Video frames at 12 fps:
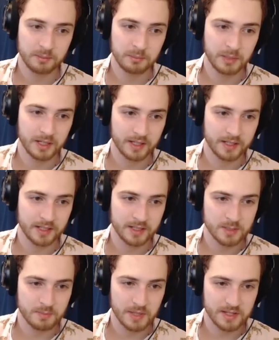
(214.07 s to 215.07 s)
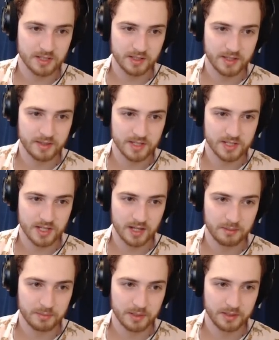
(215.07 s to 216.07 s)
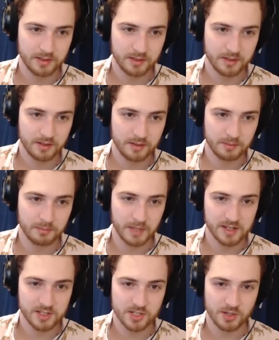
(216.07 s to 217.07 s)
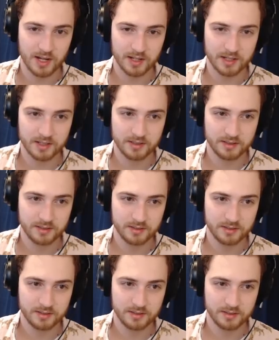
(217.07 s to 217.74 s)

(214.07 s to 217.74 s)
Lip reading: But it is basically this comp minus Soraka.